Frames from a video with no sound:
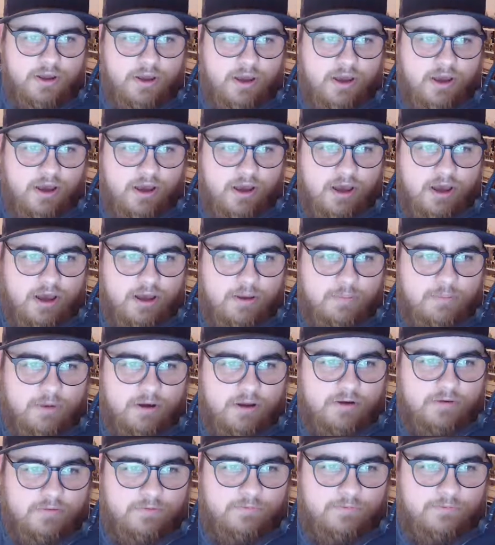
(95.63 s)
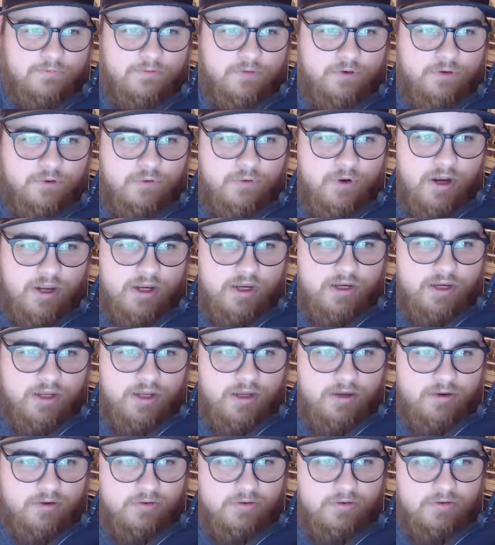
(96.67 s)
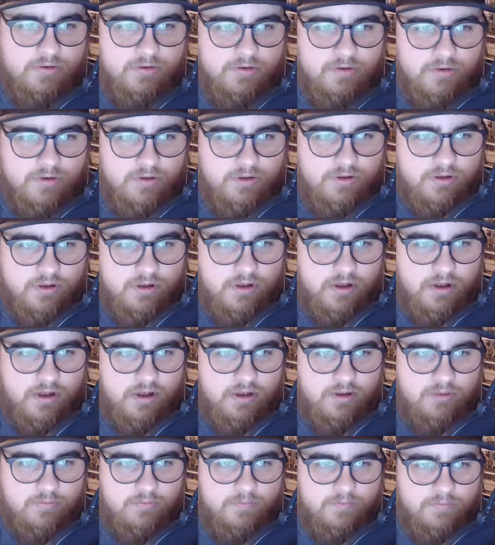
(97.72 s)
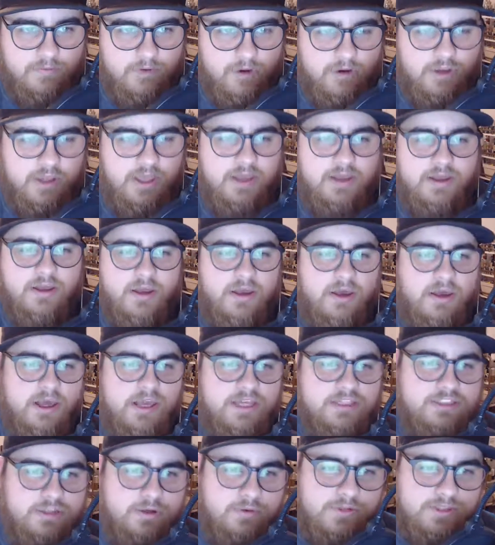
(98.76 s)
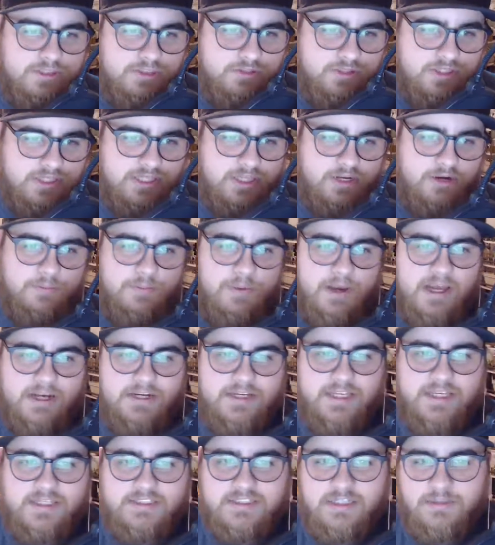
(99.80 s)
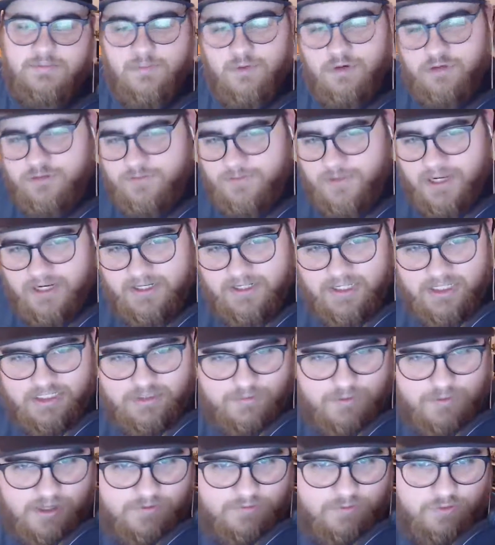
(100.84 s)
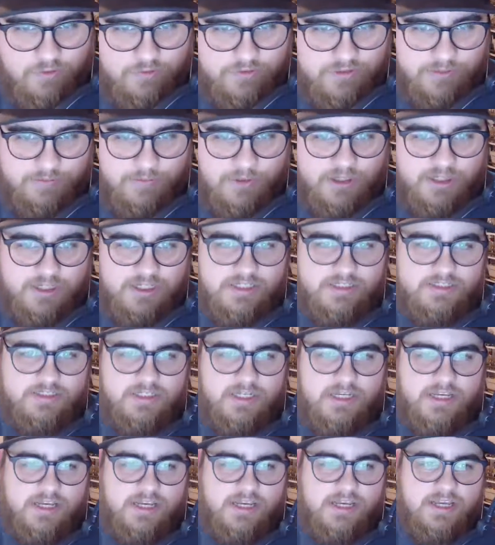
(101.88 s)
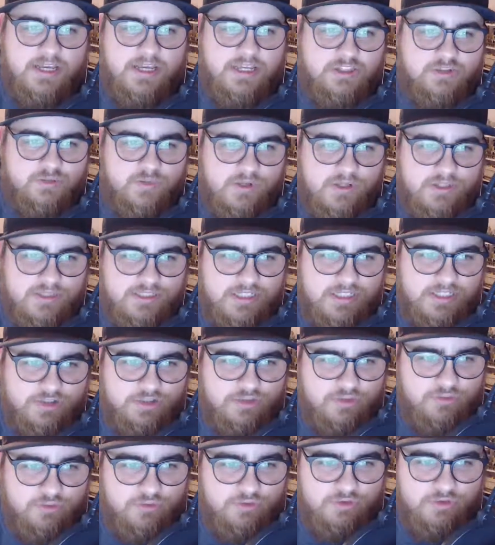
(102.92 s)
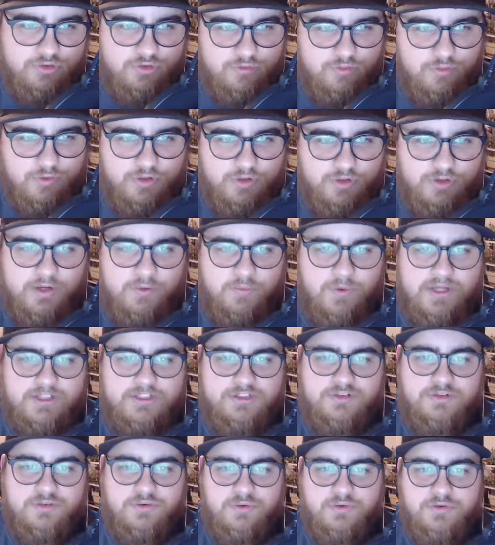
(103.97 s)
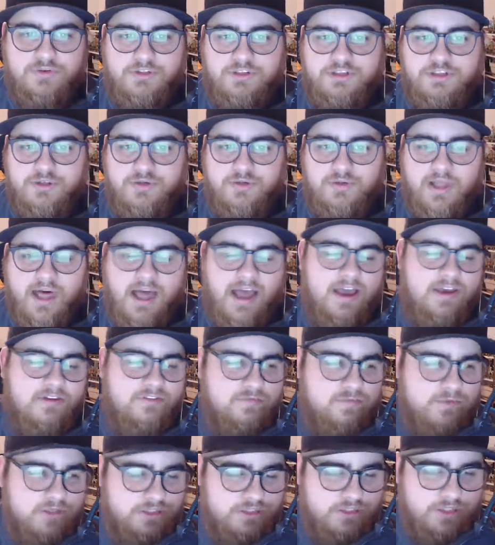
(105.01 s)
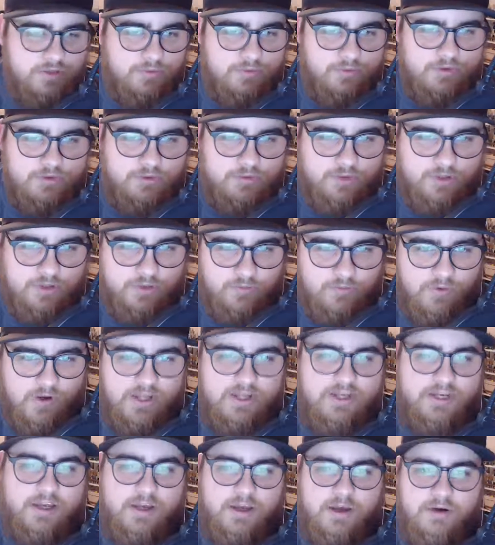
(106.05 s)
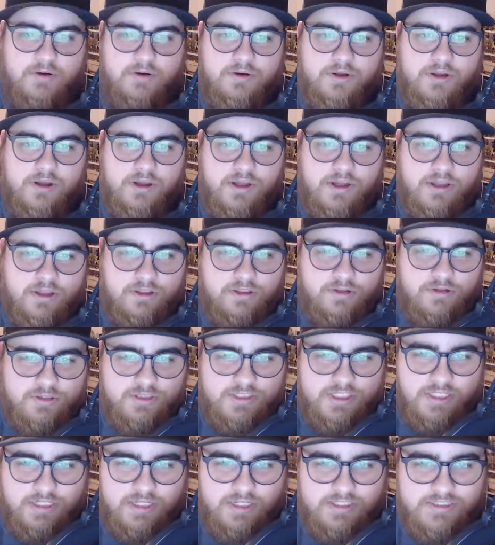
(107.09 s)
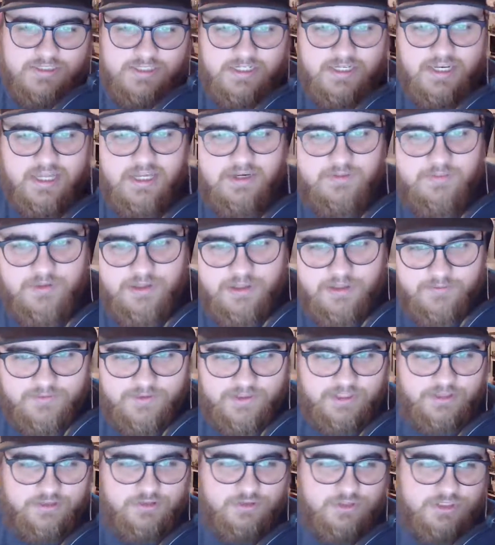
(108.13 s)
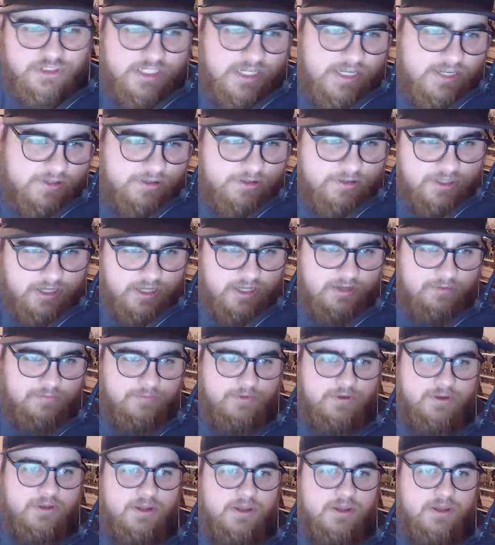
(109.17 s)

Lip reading: But for right now, as always, you can get our podcast on most podcast platforms on Mondays, as well as on YouTube, where you can watch us record the show live, much like we're doing right now, Thursday nights at 9 p.m. Central Standard Time.